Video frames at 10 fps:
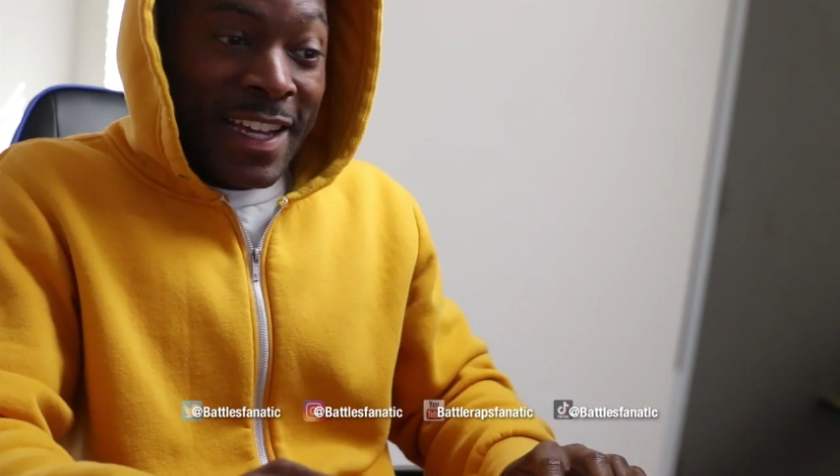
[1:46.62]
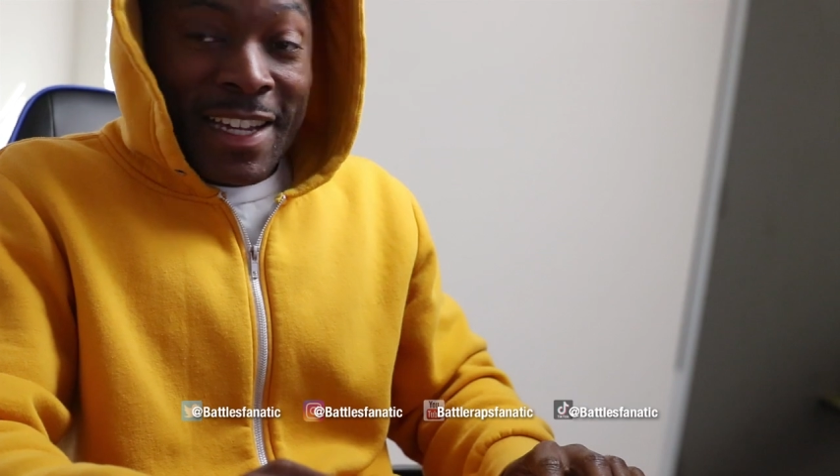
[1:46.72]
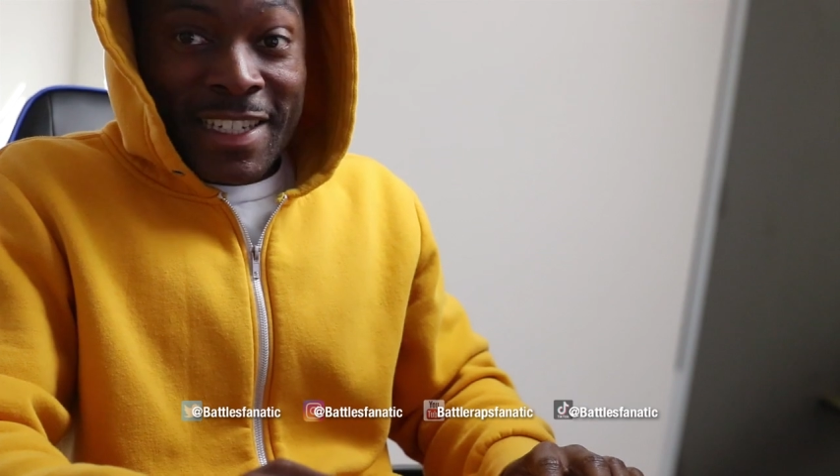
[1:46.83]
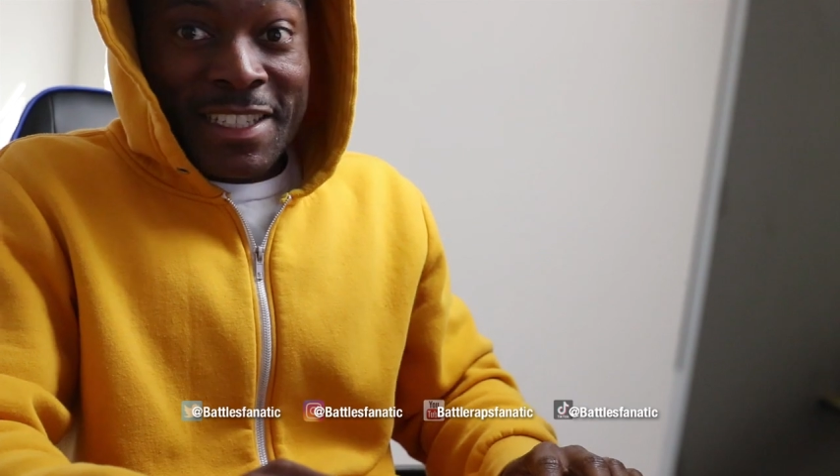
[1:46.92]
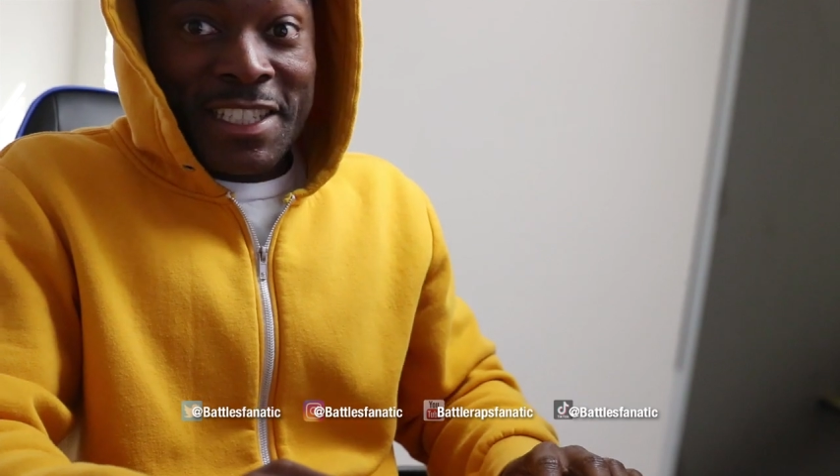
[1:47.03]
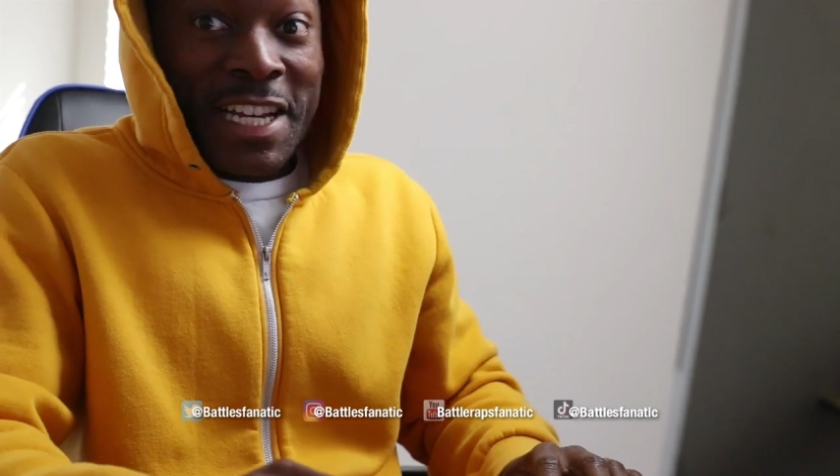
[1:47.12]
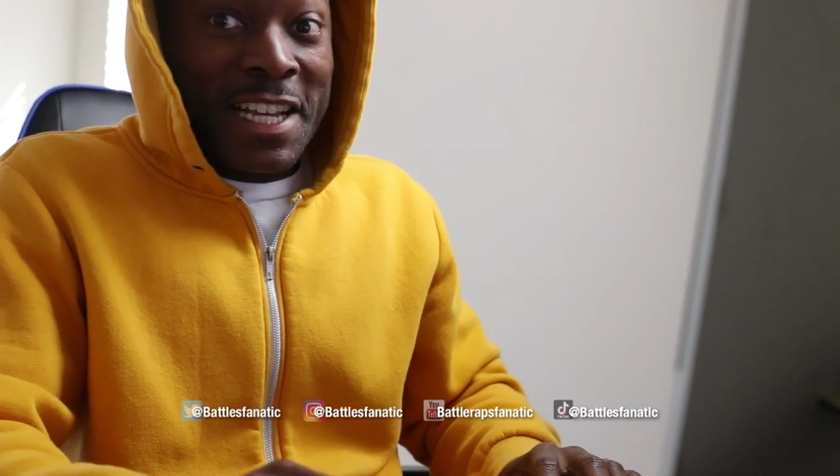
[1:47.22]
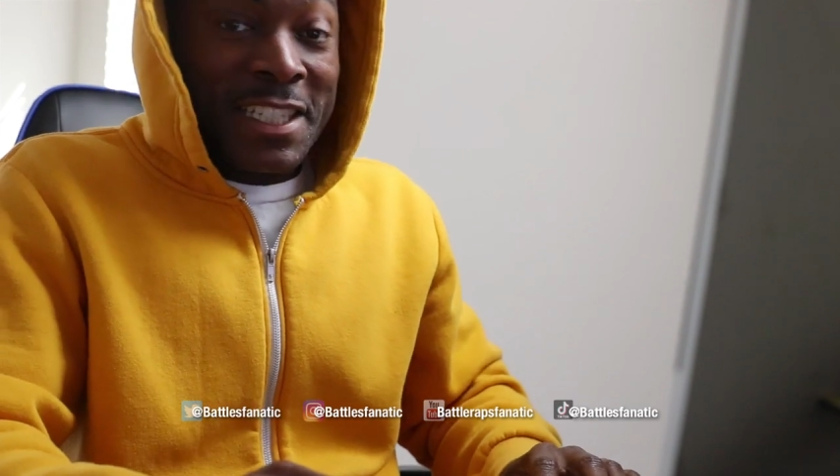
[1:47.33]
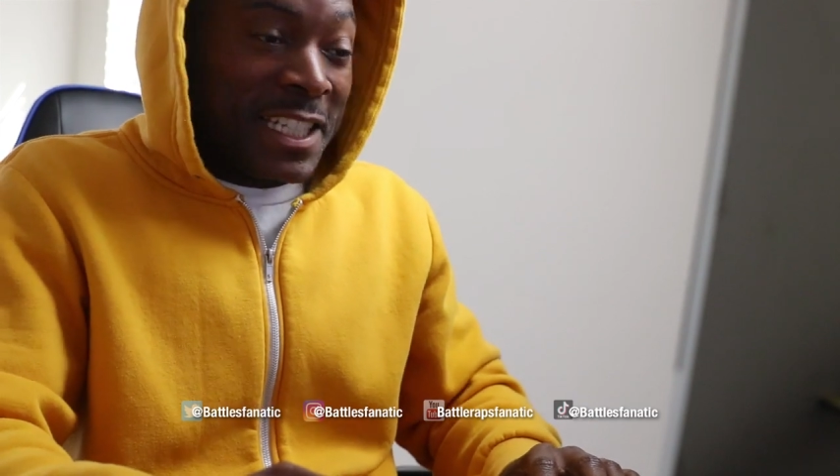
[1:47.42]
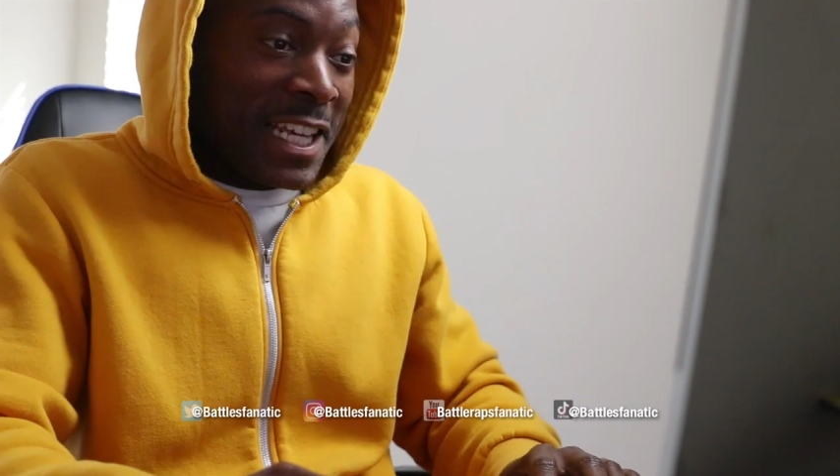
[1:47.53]

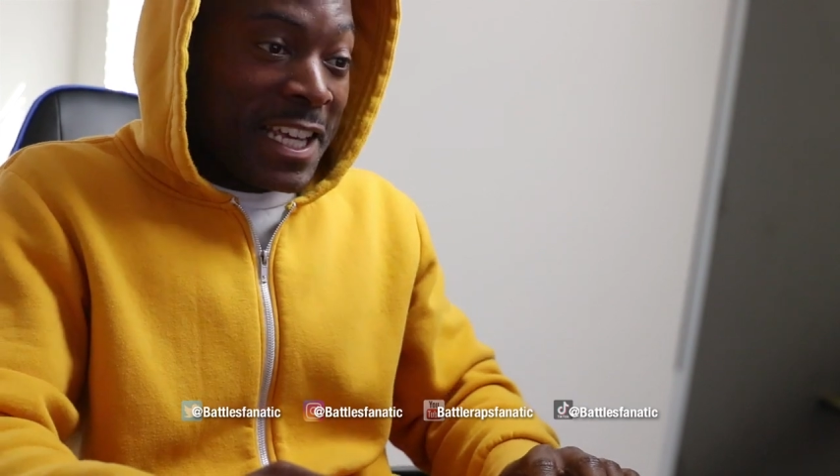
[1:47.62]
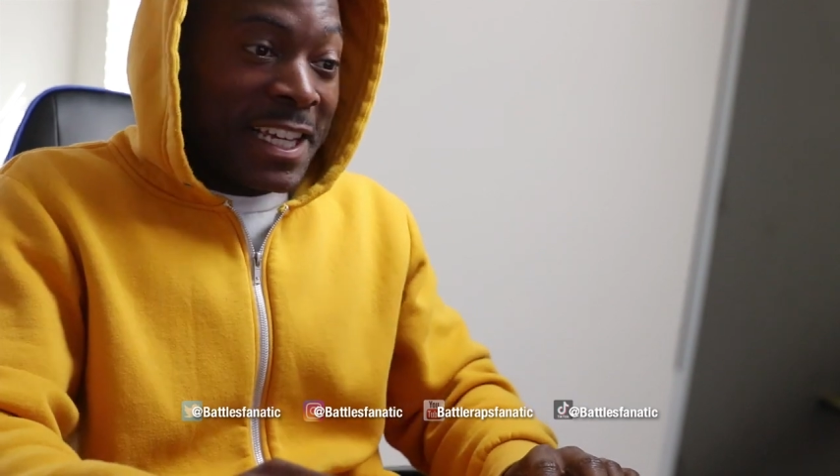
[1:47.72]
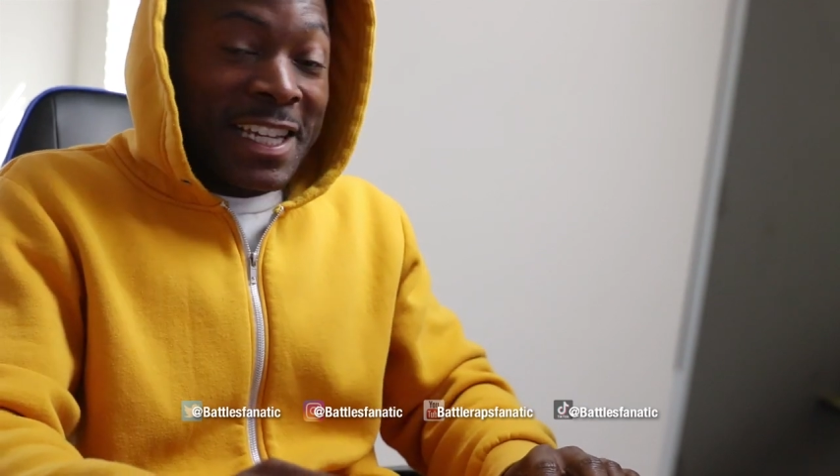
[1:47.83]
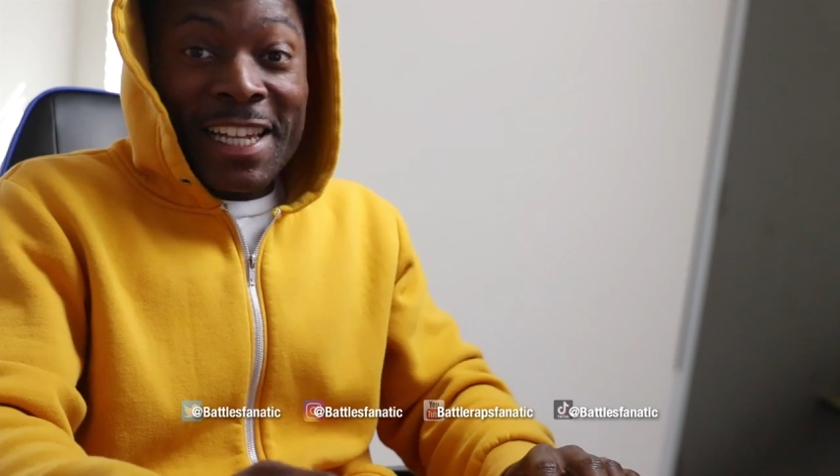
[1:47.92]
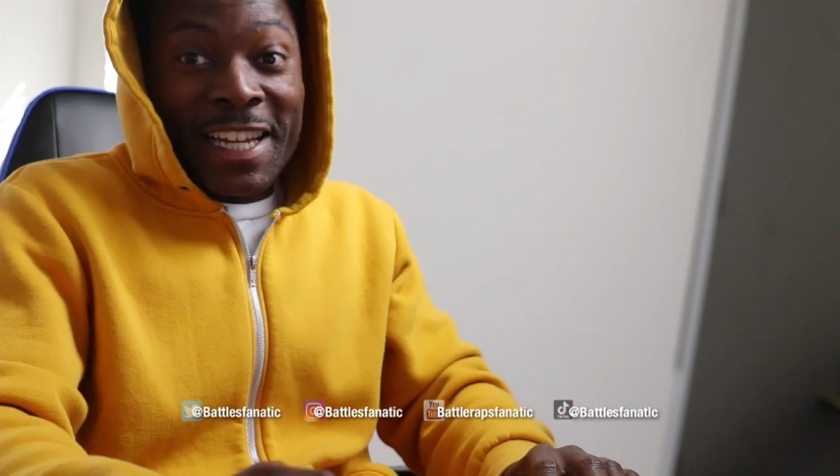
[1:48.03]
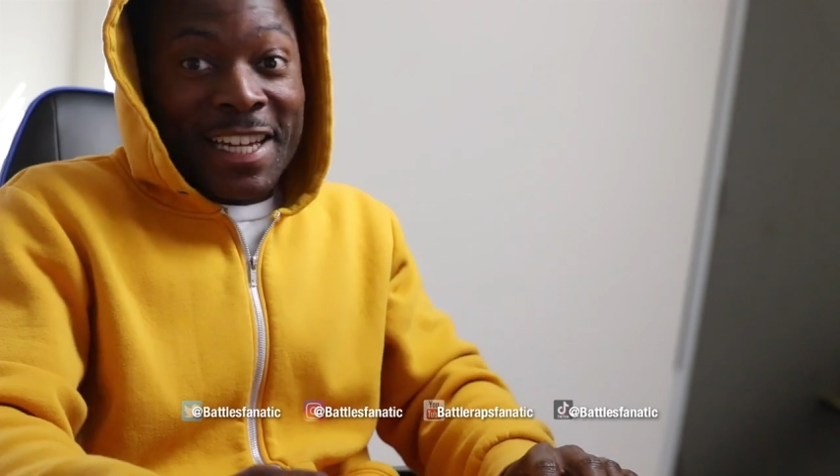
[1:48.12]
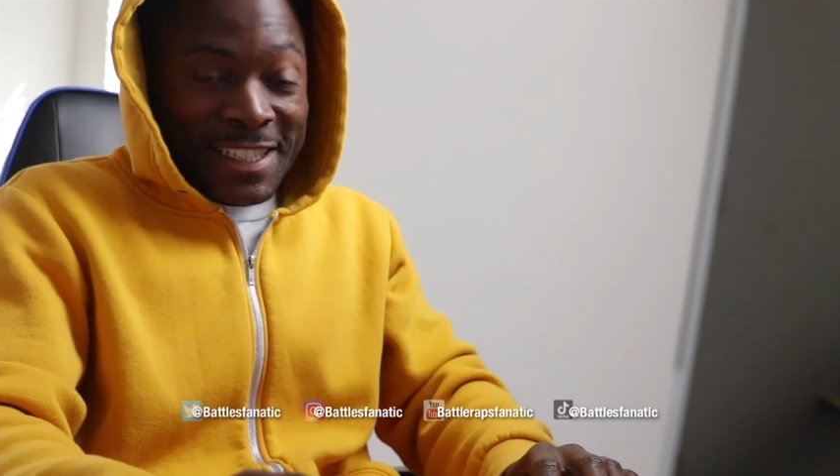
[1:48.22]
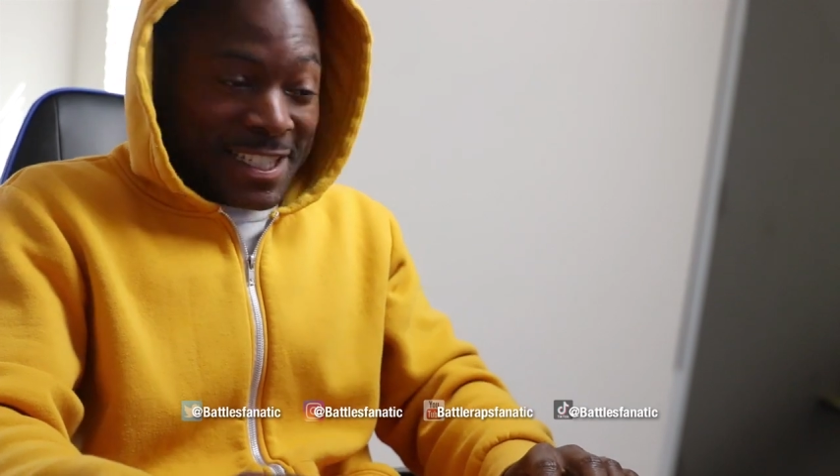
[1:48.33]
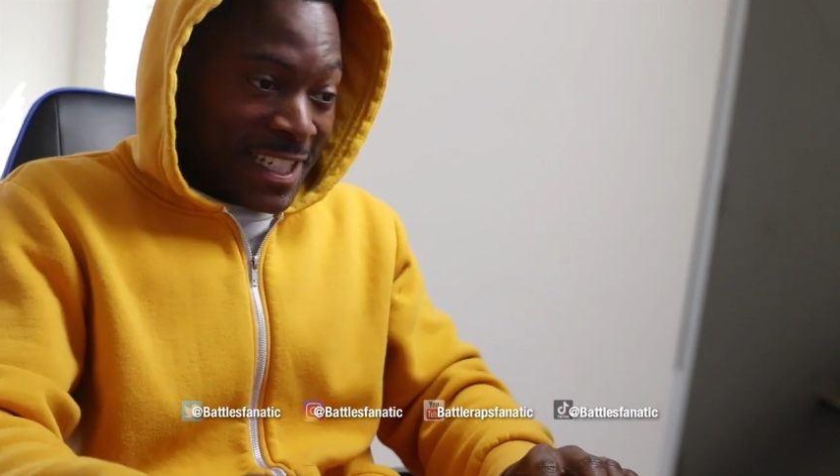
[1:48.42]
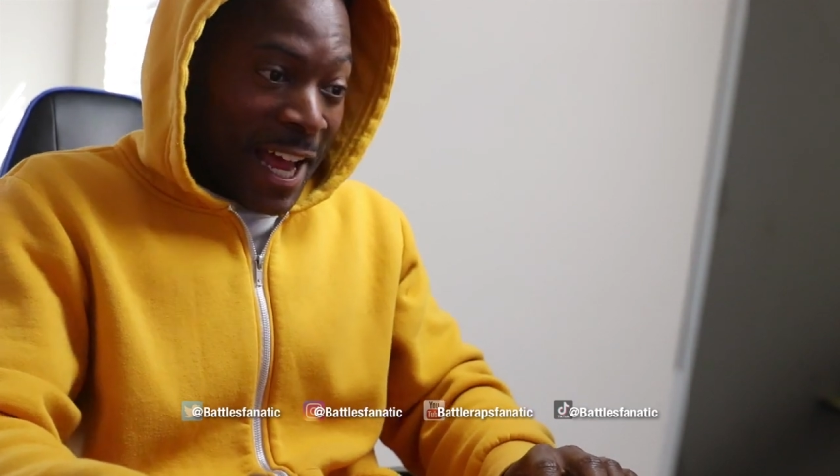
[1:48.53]
outside. Jay Klutz